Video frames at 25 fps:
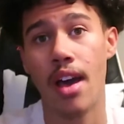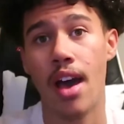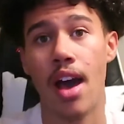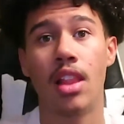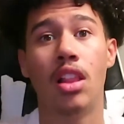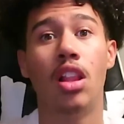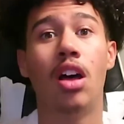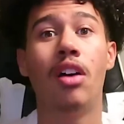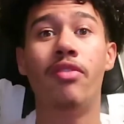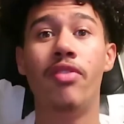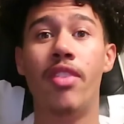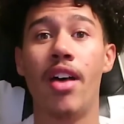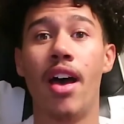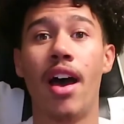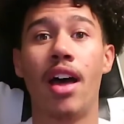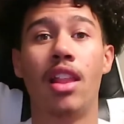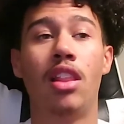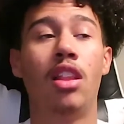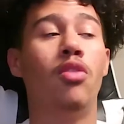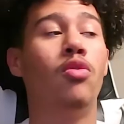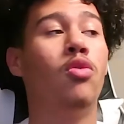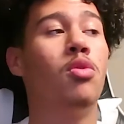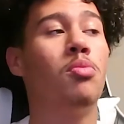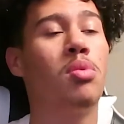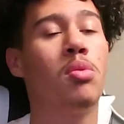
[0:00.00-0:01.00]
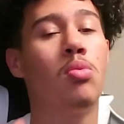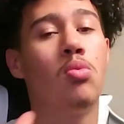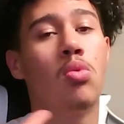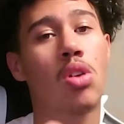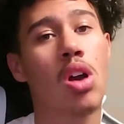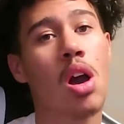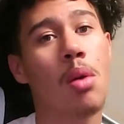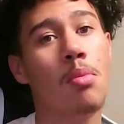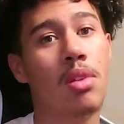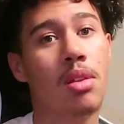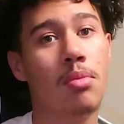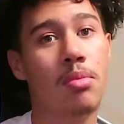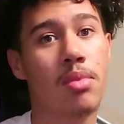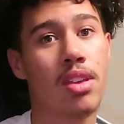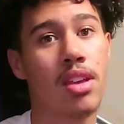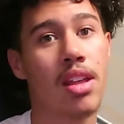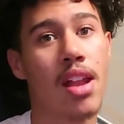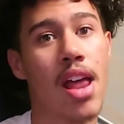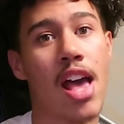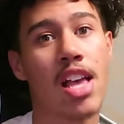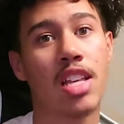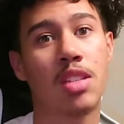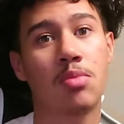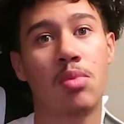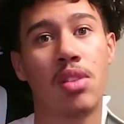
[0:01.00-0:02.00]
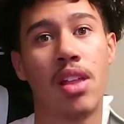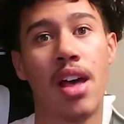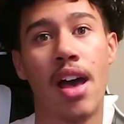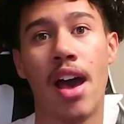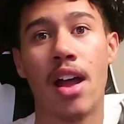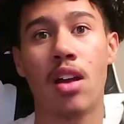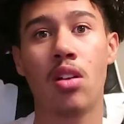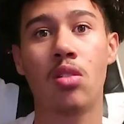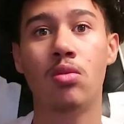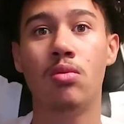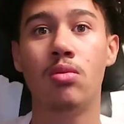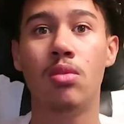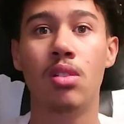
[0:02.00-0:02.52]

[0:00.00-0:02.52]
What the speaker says: I love that. I love when people come to me and ask me that.